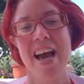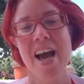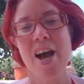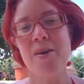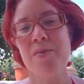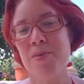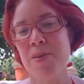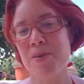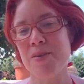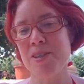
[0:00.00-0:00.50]

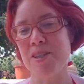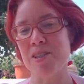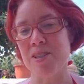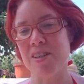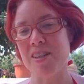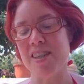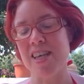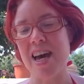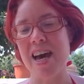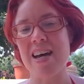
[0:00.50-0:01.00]
hope you
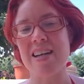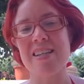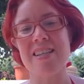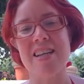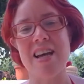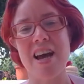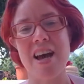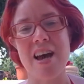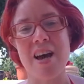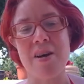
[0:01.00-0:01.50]
enjoyed that.
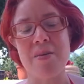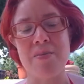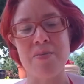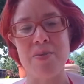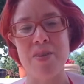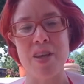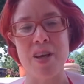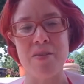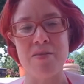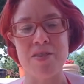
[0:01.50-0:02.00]

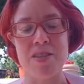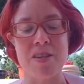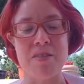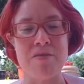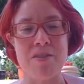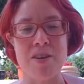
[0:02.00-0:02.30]
Obviously,